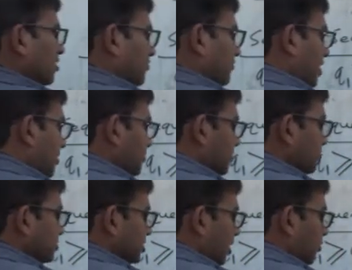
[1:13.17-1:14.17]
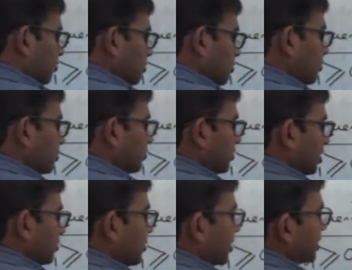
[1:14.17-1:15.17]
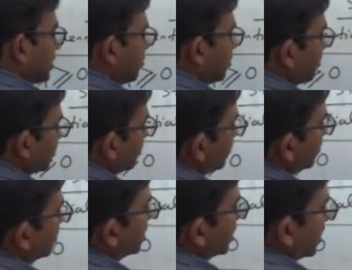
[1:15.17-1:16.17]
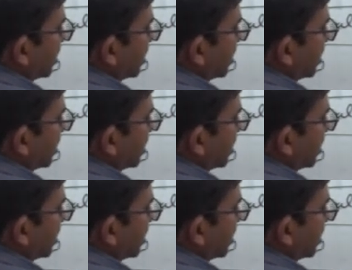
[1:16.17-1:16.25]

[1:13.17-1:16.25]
firm 2's output will be Q2.